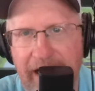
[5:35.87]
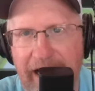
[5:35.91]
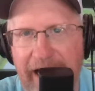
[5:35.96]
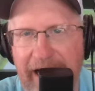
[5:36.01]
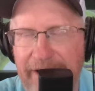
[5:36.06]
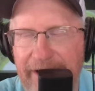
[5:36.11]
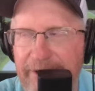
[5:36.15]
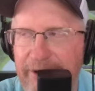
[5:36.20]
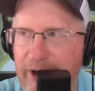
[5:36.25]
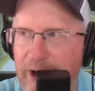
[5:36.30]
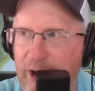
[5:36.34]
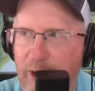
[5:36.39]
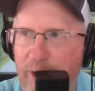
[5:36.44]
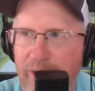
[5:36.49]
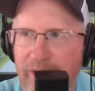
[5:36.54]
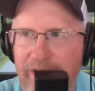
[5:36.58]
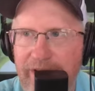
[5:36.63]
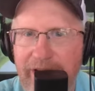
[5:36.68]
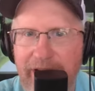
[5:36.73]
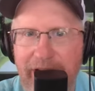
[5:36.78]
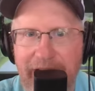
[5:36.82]
I don't know.
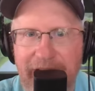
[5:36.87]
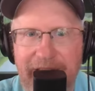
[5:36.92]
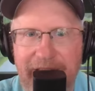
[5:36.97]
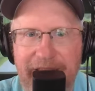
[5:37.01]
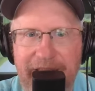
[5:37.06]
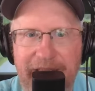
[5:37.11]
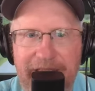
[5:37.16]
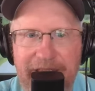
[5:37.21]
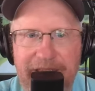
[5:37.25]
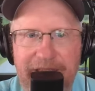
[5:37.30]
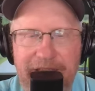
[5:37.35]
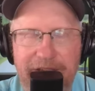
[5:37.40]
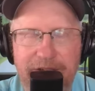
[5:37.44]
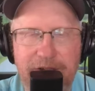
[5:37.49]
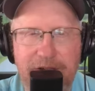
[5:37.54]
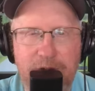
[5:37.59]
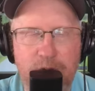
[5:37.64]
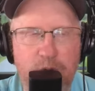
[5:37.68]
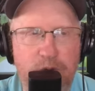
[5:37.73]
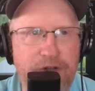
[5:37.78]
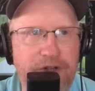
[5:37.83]

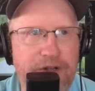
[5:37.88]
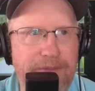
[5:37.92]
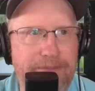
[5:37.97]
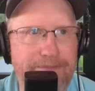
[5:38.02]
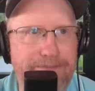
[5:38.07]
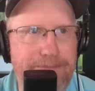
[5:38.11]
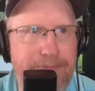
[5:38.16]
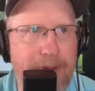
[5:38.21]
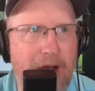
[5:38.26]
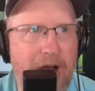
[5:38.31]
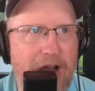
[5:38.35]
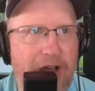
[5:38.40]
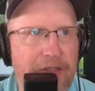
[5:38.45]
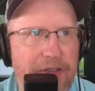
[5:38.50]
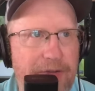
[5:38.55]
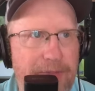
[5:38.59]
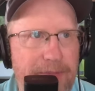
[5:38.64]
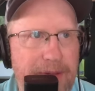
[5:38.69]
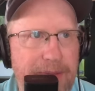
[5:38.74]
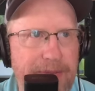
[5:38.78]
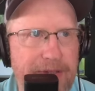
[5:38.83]
It wouldn't have
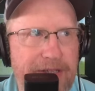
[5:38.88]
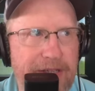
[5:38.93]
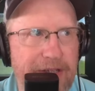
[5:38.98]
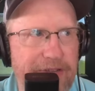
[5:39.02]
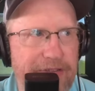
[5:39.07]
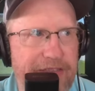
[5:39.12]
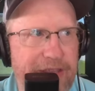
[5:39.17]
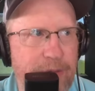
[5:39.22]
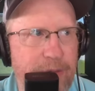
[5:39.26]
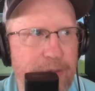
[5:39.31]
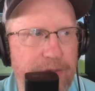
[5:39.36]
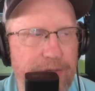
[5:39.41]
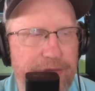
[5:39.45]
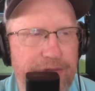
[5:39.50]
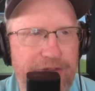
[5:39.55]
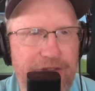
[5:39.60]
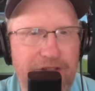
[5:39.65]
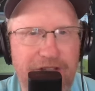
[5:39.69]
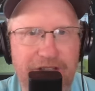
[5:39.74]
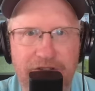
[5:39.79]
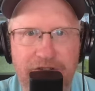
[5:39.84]
bothered me because they would have
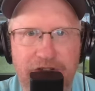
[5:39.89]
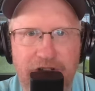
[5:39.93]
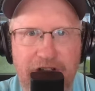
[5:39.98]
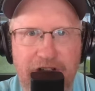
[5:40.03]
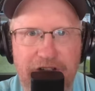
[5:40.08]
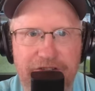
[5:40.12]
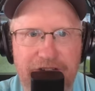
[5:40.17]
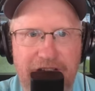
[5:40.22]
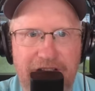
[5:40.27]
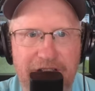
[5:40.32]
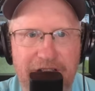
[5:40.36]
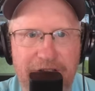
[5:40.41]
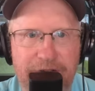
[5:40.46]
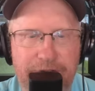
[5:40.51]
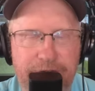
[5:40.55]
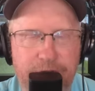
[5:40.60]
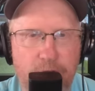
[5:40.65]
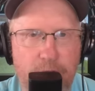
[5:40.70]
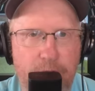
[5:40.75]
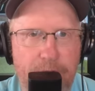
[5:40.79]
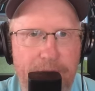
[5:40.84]
seen Josh Allen
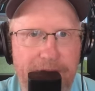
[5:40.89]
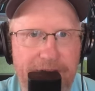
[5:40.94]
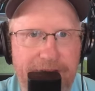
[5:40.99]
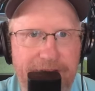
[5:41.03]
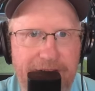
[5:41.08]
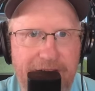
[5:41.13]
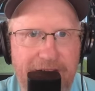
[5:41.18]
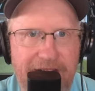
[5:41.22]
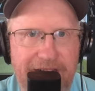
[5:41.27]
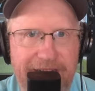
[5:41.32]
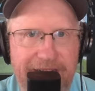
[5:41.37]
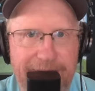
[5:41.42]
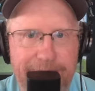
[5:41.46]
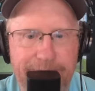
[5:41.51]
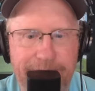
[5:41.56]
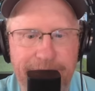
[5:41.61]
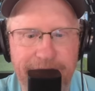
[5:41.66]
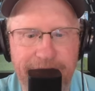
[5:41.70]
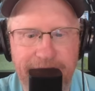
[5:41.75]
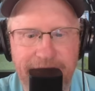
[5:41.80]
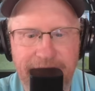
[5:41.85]
so many times.
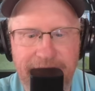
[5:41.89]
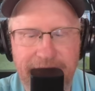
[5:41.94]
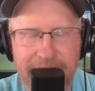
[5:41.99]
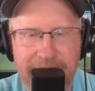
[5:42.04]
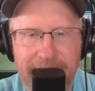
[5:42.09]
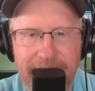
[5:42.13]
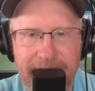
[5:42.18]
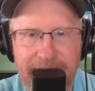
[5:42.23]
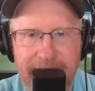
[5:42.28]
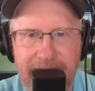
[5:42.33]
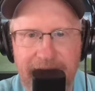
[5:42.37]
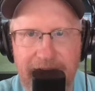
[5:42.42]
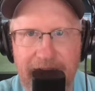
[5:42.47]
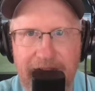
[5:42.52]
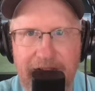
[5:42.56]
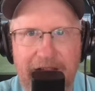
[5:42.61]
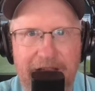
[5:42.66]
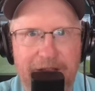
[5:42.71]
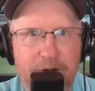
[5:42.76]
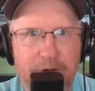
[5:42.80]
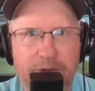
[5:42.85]

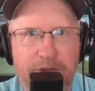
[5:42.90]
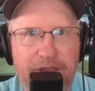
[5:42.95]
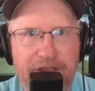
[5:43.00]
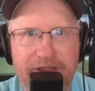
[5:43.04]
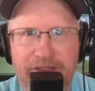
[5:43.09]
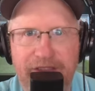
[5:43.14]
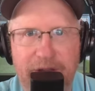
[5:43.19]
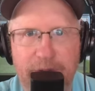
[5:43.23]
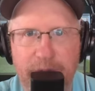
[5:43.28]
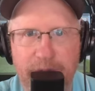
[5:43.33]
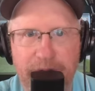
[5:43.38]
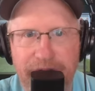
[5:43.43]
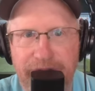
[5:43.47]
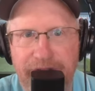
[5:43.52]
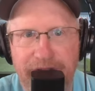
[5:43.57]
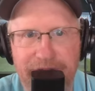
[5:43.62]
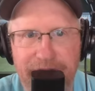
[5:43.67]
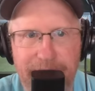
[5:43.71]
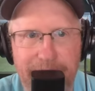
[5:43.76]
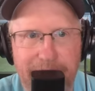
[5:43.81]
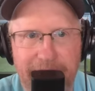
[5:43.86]
I don't think that would have
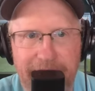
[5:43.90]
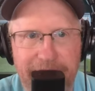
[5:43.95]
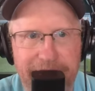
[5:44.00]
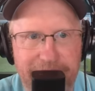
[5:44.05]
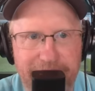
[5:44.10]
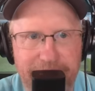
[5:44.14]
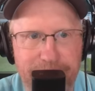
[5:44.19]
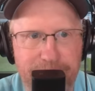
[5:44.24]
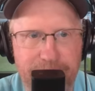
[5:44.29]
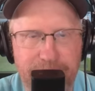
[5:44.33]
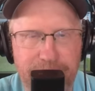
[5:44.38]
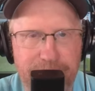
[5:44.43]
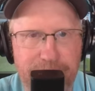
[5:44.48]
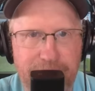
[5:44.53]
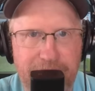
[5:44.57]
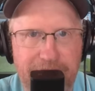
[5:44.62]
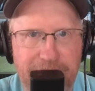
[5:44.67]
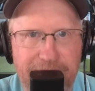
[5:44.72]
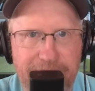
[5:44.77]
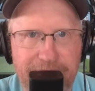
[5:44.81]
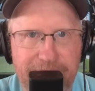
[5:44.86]
even made a difference,
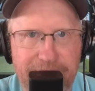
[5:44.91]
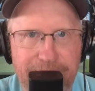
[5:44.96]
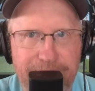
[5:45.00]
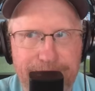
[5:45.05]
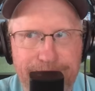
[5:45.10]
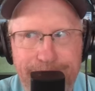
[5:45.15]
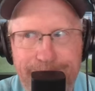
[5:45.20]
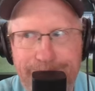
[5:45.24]
frankly.